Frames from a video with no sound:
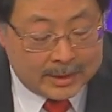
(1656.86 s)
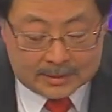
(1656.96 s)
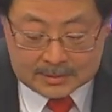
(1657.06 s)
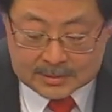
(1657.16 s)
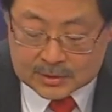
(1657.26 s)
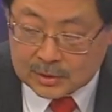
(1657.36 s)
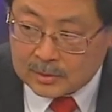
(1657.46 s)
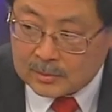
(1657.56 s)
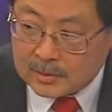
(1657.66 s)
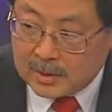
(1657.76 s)
right?
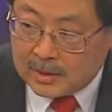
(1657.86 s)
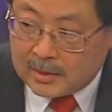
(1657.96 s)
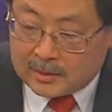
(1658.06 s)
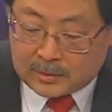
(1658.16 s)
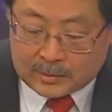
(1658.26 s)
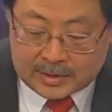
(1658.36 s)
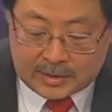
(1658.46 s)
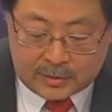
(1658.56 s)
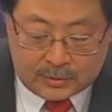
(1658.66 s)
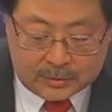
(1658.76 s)
So what we're
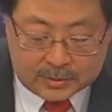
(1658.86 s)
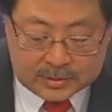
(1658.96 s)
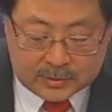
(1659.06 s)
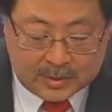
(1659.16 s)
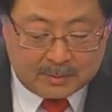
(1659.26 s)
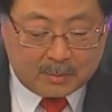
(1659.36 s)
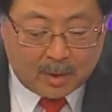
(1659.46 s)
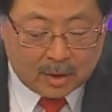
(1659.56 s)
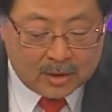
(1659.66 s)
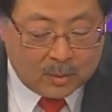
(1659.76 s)
going to do is we're going to
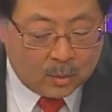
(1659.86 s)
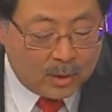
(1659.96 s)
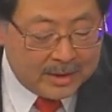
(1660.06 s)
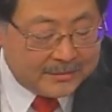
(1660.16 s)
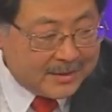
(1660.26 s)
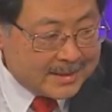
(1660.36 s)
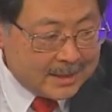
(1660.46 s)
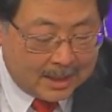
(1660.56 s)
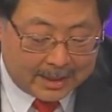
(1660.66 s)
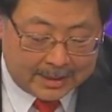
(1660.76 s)
mark one of the
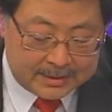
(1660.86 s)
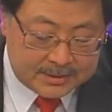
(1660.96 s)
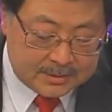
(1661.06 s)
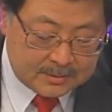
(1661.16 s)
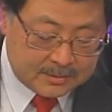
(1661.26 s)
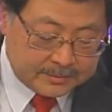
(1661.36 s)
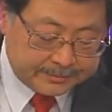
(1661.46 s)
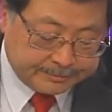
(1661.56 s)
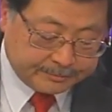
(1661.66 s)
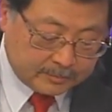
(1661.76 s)
sides
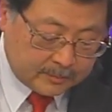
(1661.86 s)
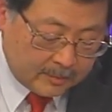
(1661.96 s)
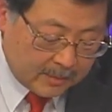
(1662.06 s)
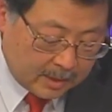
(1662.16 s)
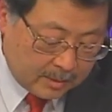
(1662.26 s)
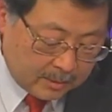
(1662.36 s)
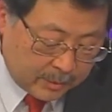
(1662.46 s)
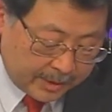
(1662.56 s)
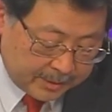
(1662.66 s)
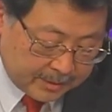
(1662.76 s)

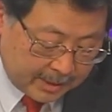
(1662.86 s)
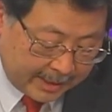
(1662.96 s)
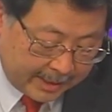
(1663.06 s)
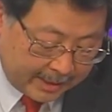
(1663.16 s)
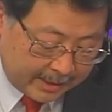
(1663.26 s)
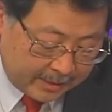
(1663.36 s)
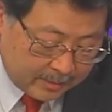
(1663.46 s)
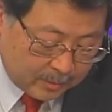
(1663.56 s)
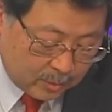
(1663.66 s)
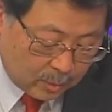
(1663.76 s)
with a
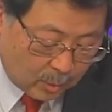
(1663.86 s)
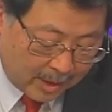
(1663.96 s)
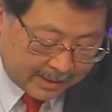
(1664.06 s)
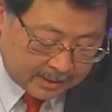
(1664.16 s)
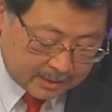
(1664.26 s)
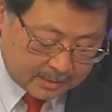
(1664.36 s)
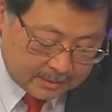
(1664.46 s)
1.